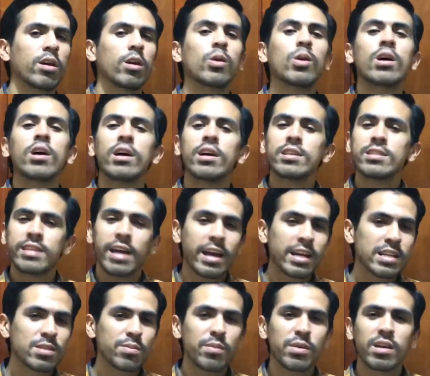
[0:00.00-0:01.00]
me know.
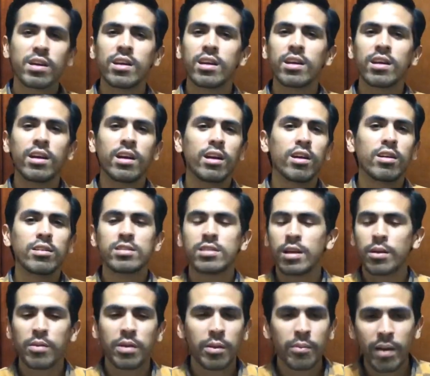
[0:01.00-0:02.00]
Text me,
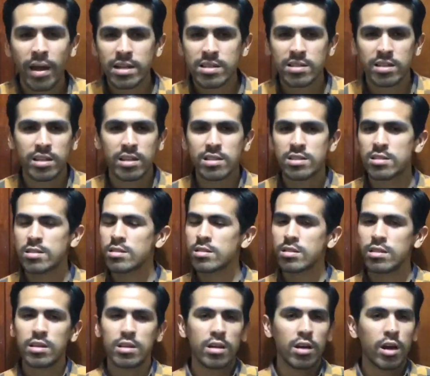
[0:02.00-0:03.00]
send me a message,
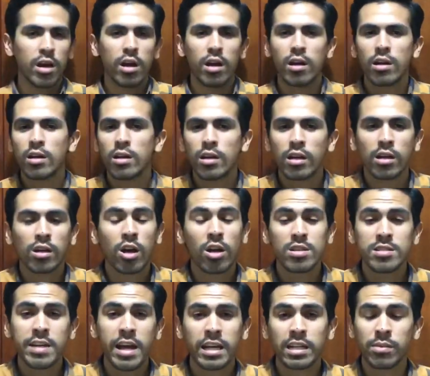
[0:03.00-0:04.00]

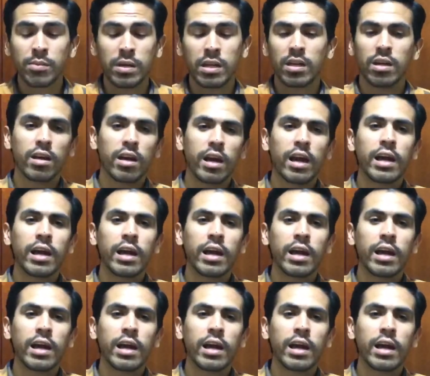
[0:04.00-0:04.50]
contact me,